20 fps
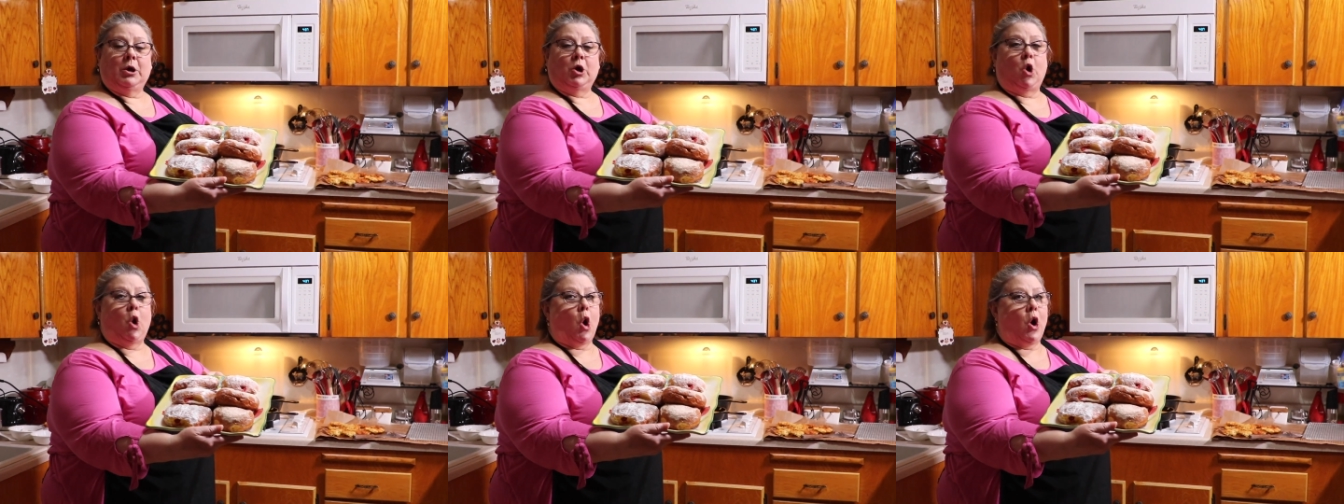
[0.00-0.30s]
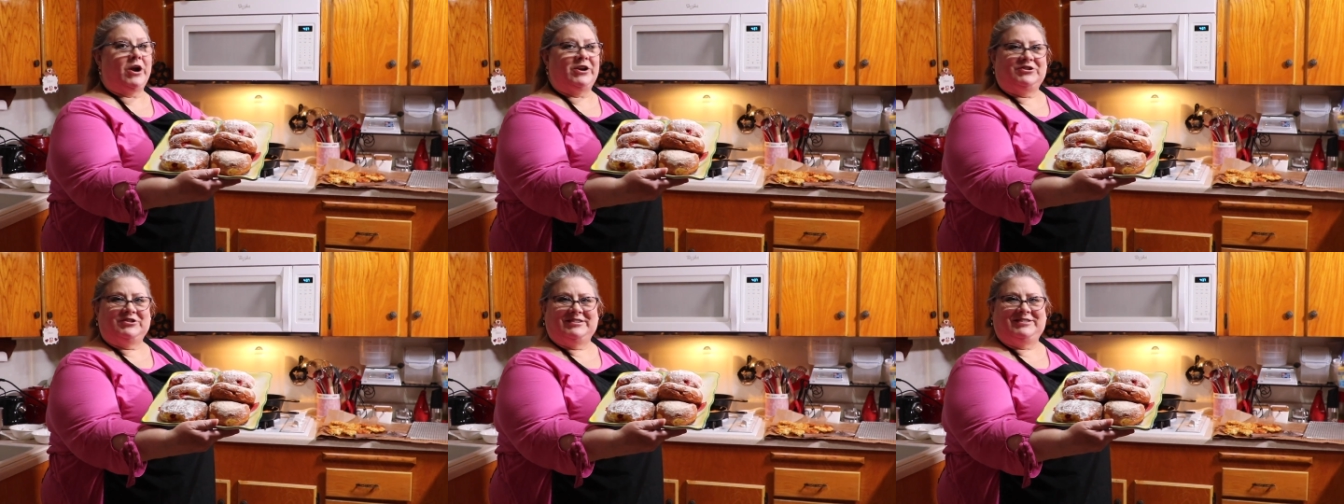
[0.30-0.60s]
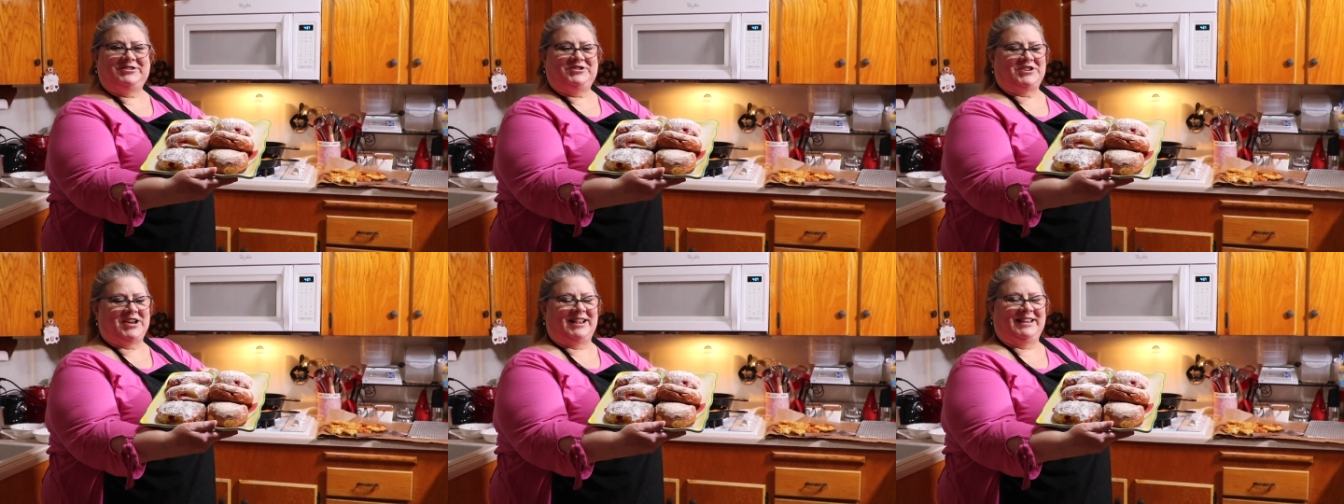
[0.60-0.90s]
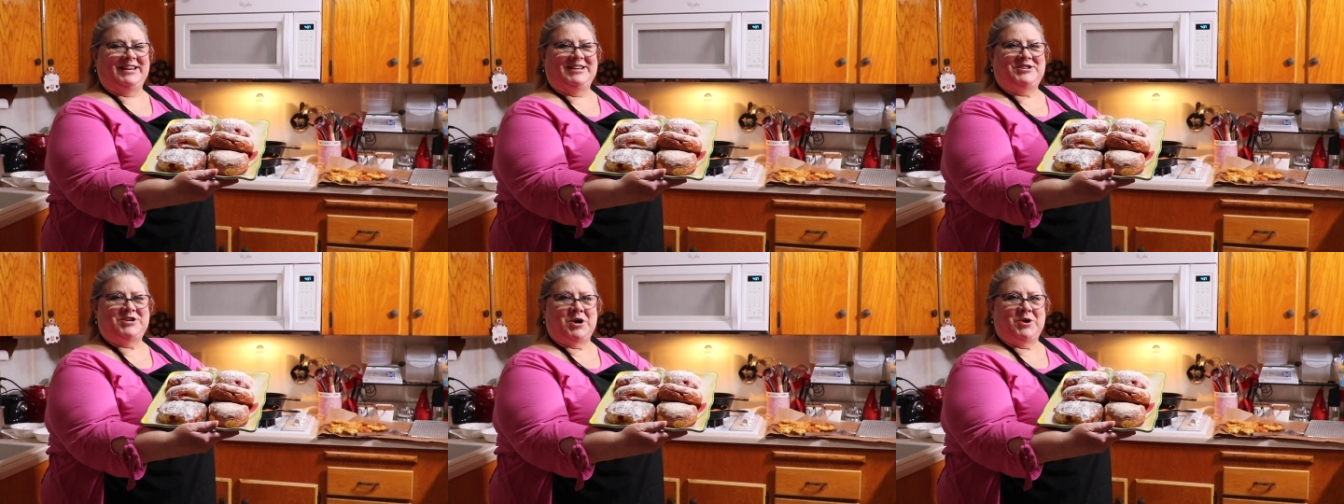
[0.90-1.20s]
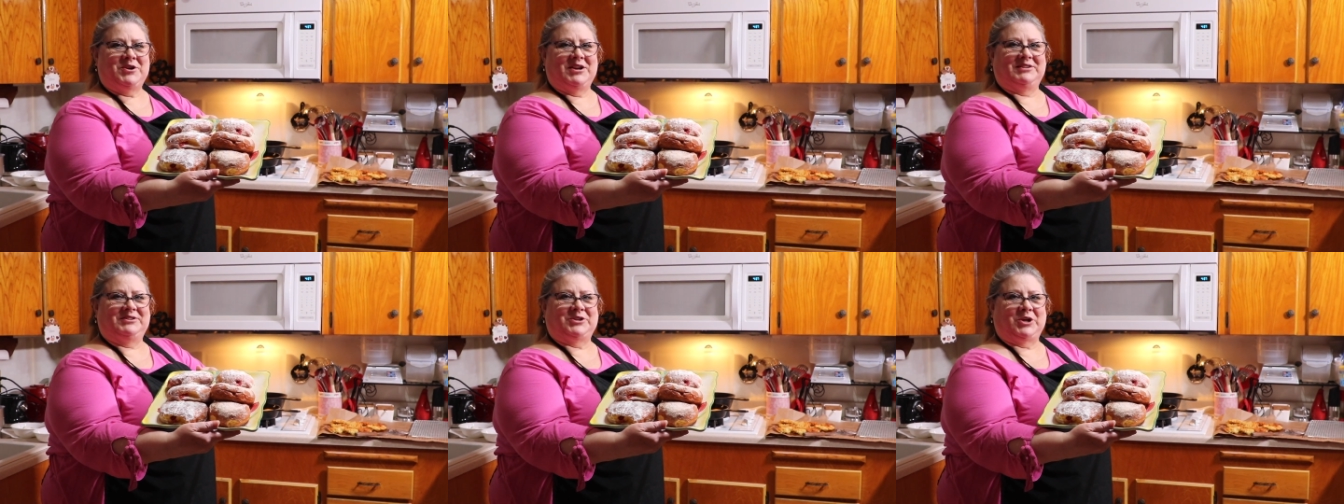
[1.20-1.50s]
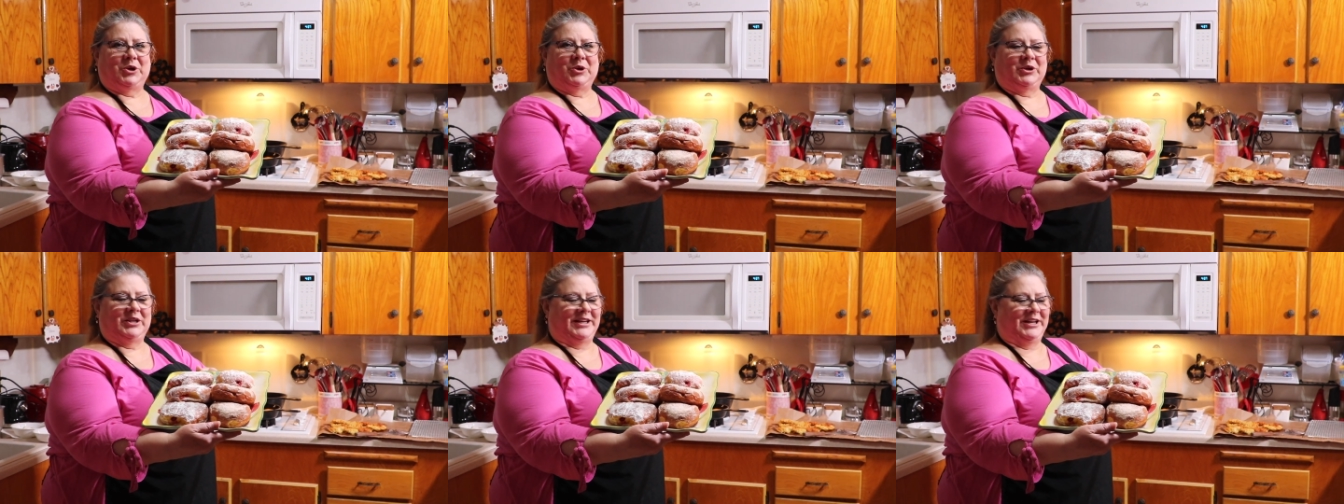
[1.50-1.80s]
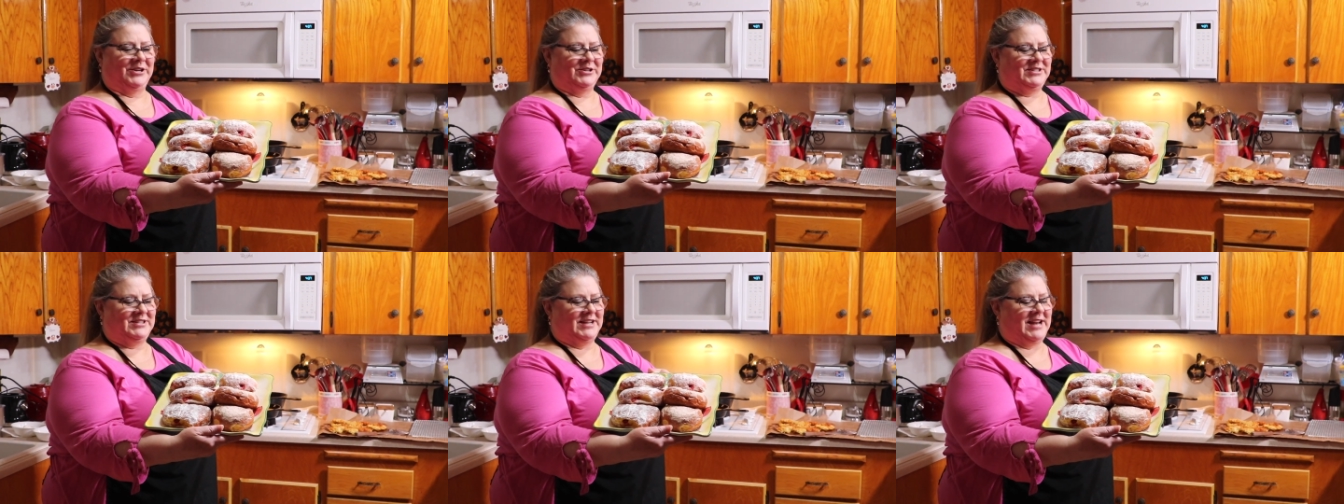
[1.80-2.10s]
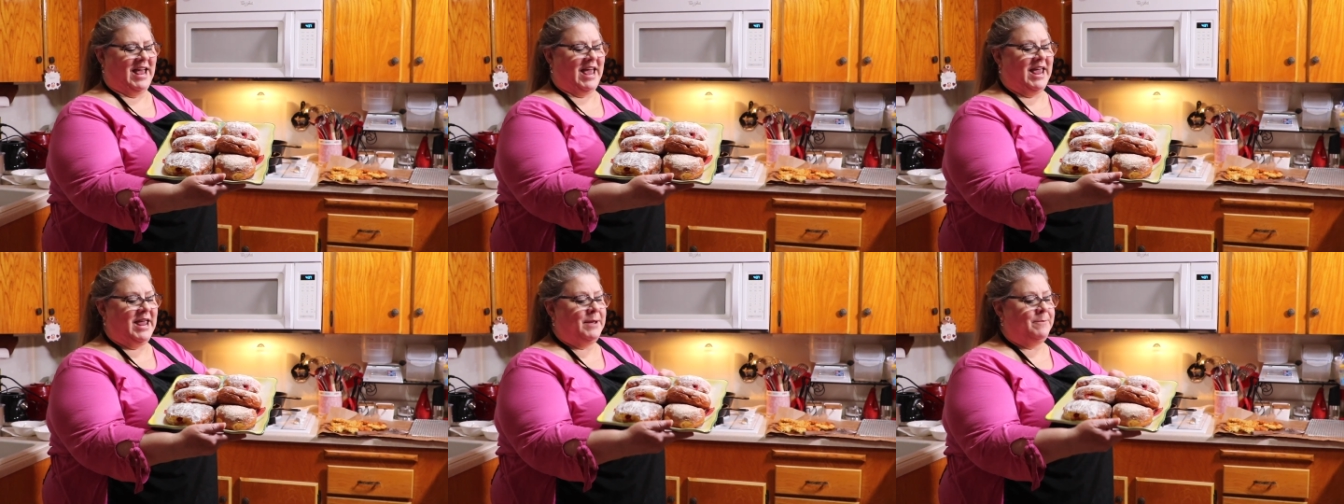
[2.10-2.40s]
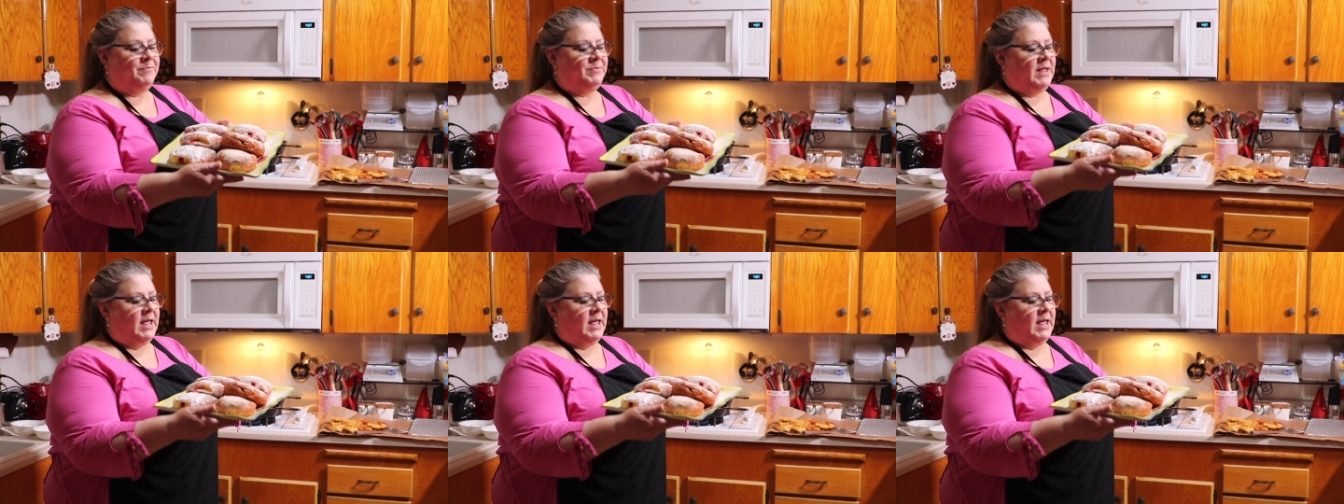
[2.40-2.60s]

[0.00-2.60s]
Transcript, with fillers: gorgeous jelly donuts earlier today.